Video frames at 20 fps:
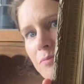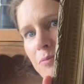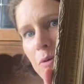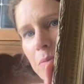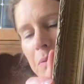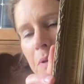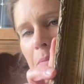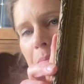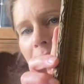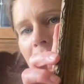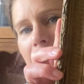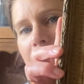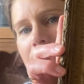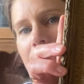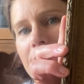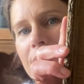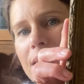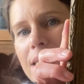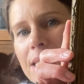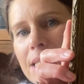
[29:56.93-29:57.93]
properly backed
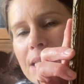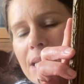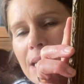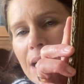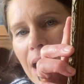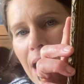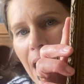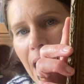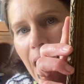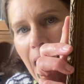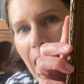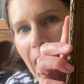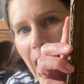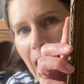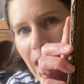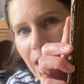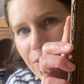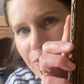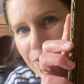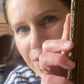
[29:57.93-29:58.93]
it.
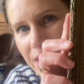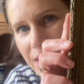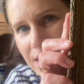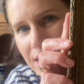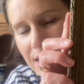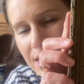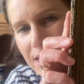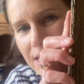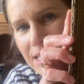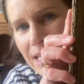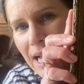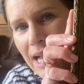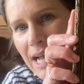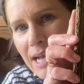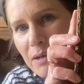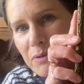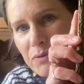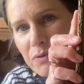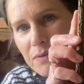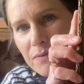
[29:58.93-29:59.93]
And this is
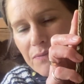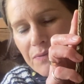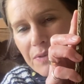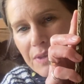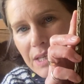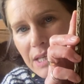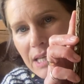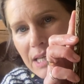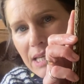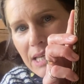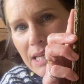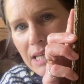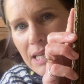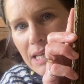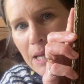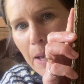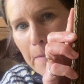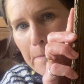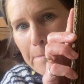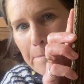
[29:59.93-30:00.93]
out of
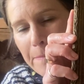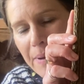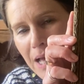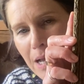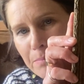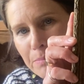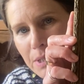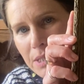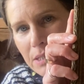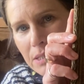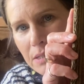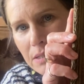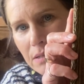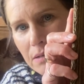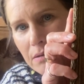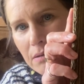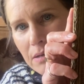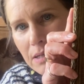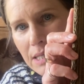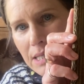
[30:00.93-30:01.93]
the Blackbird
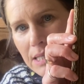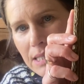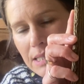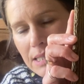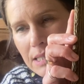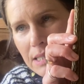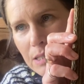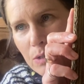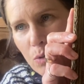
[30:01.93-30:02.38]
Designs